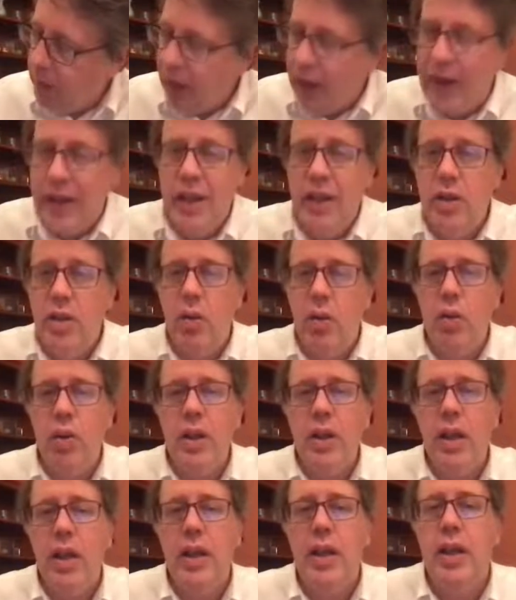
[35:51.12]
I don't
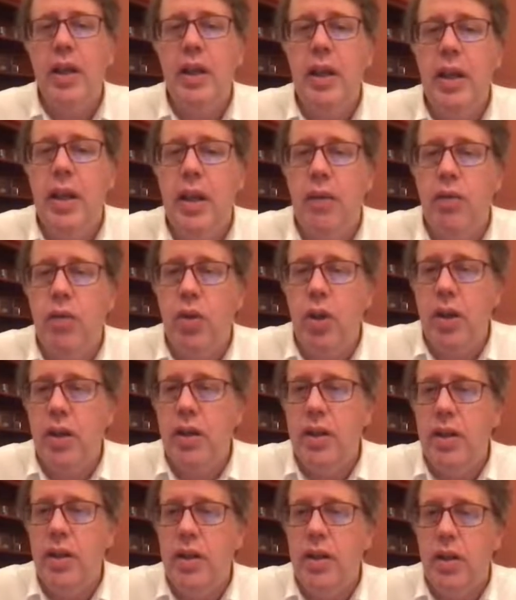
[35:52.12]
think I can give
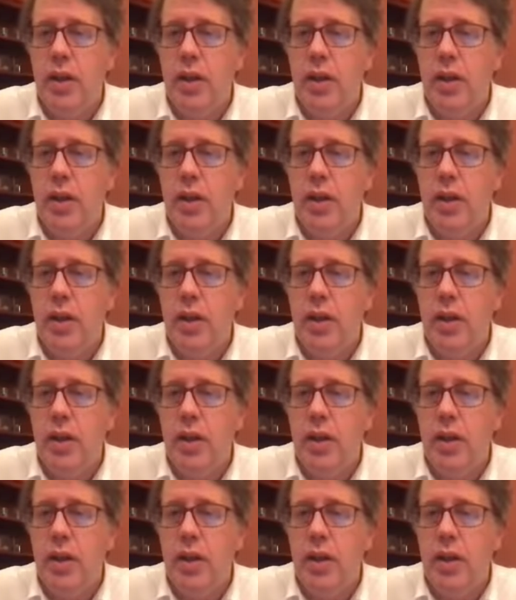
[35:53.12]
justice